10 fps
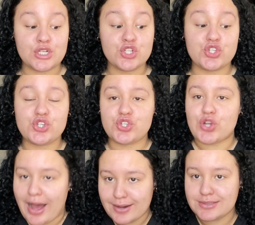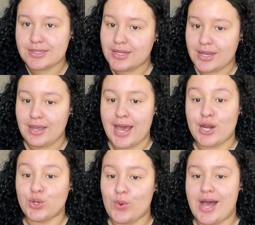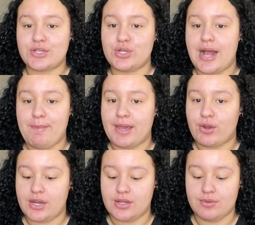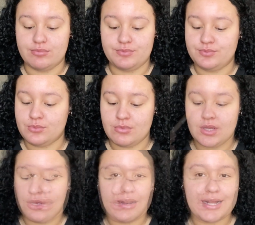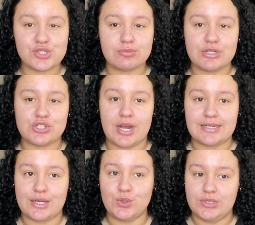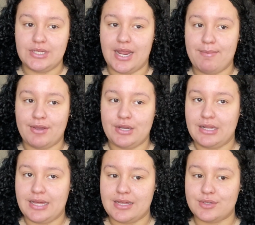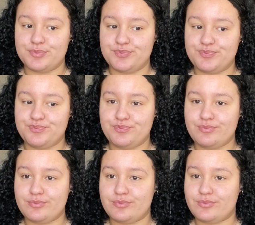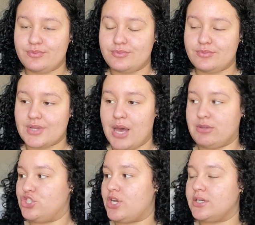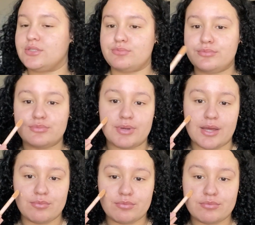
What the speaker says: Shocked at who actually got married. Not so much shocked at who didn't get married. Like, I wasn't shocked, but